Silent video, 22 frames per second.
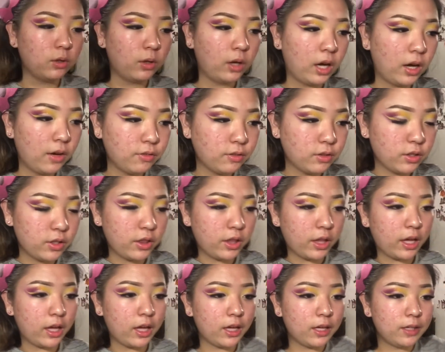After
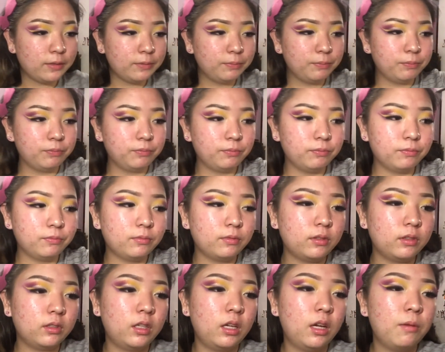that,
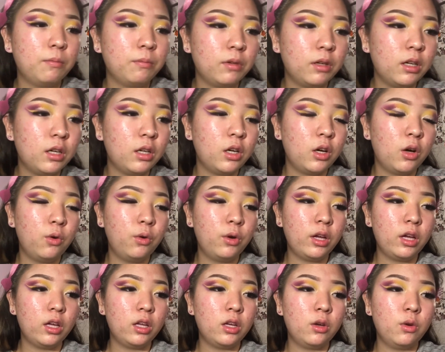I'm gonna go
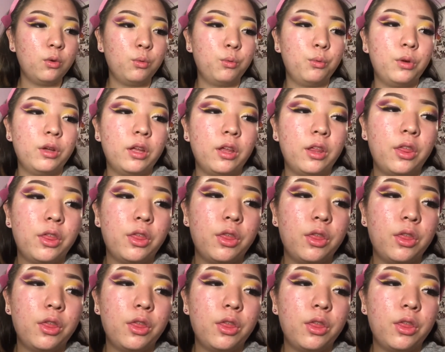in with